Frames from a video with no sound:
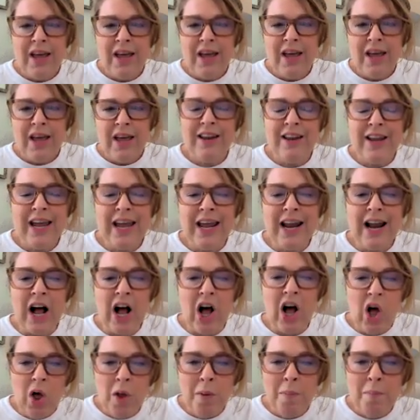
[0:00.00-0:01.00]
And it
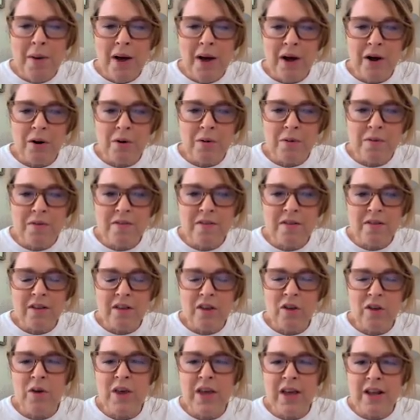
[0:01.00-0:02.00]
almost,
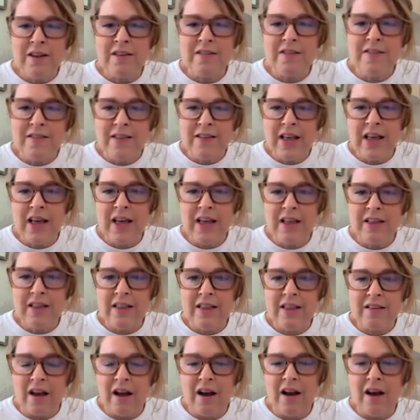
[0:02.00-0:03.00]
you get a sense
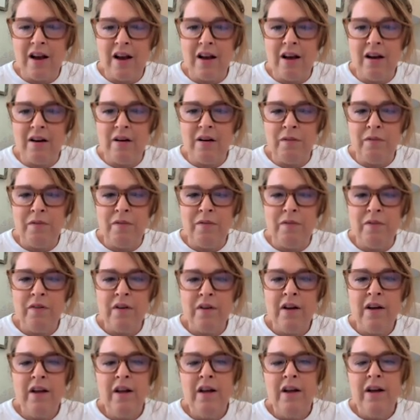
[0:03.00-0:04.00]
of
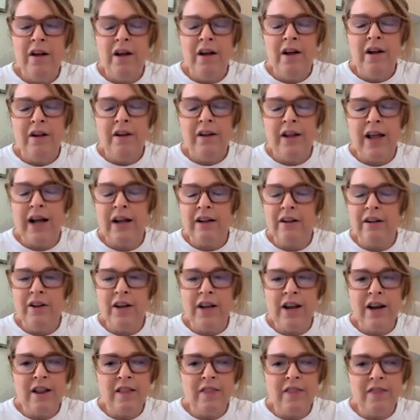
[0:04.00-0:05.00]
like
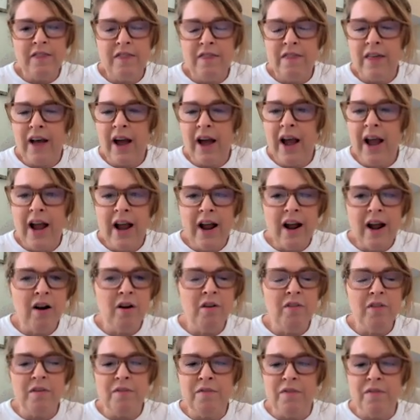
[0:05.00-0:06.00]
looking at the hair,
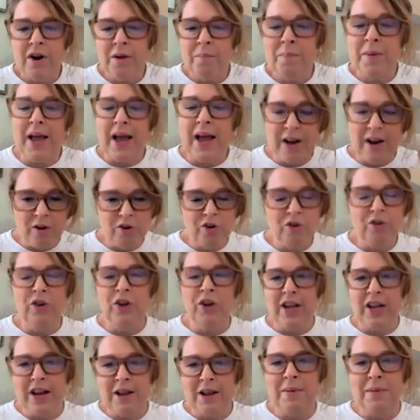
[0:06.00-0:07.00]
the frumpy. I know you're
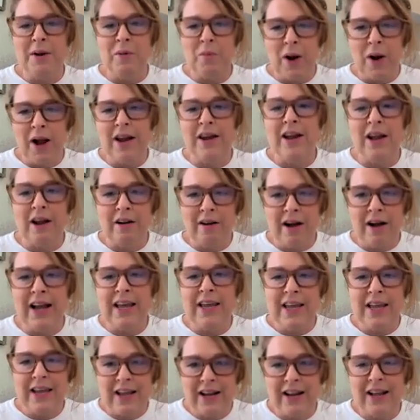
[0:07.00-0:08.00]
looking at me right now. I
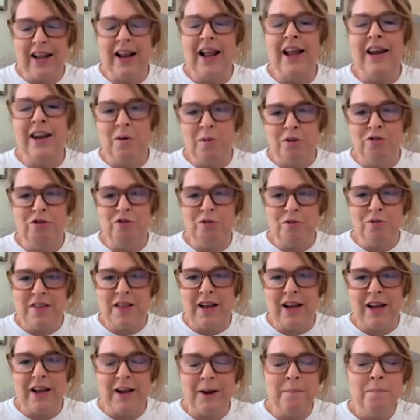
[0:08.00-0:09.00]
get it. I know what you're
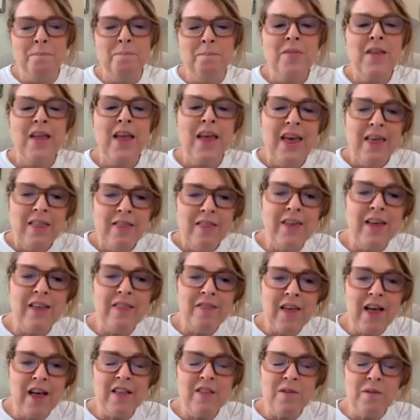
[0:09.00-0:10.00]
saying.
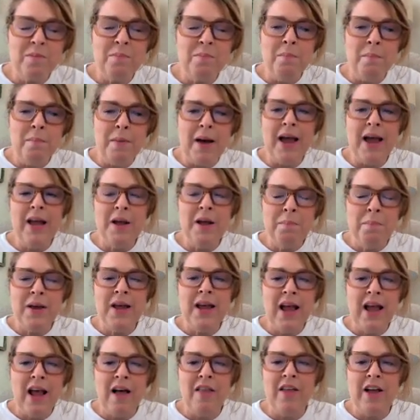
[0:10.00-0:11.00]
That's
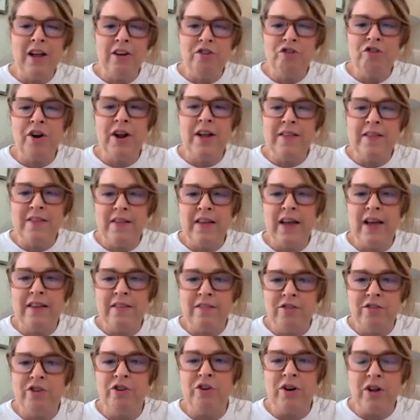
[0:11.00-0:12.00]
maybe how that
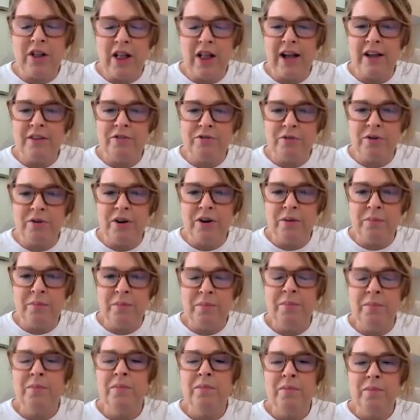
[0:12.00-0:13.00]
translates to your
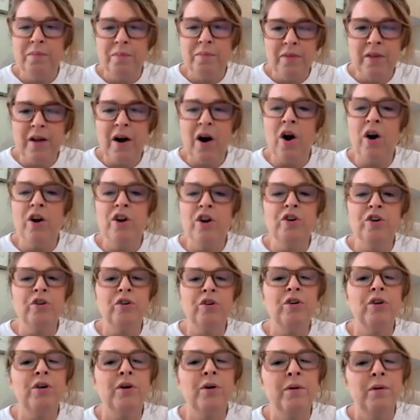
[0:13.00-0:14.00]
classroom or
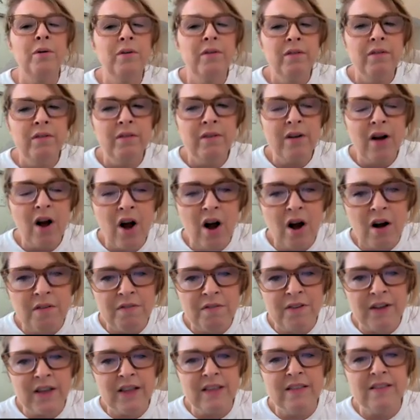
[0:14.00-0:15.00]
your
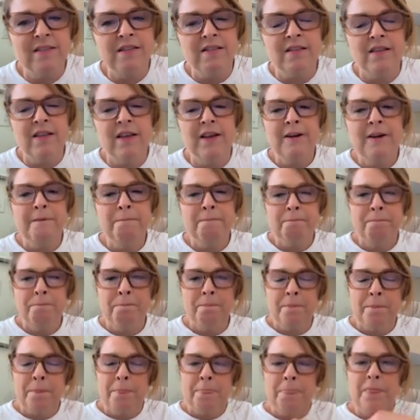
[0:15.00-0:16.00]
office.
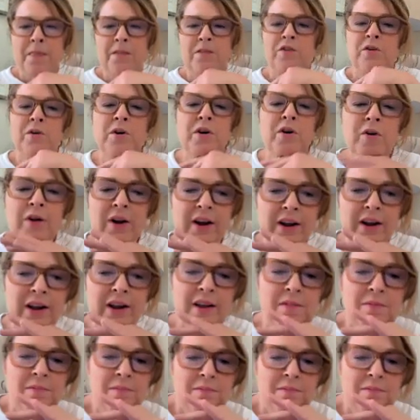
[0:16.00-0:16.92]
Do you agree?